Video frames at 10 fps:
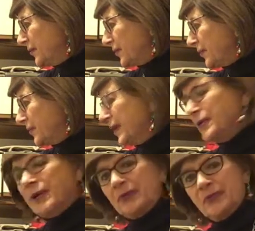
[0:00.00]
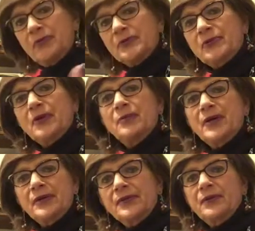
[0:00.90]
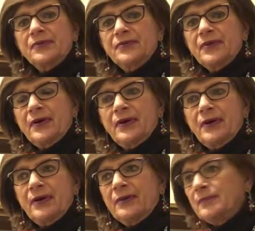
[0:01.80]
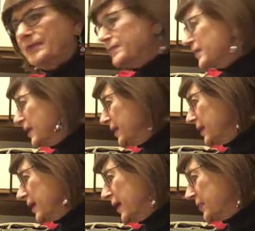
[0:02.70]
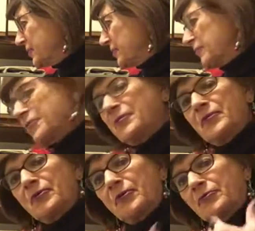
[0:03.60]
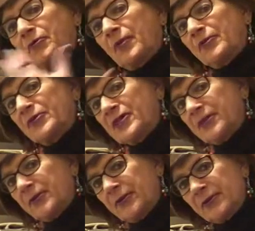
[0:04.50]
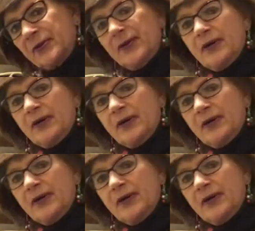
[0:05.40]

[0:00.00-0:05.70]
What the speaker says: So anyway, we will talk about those. I know several of them are triple distilled.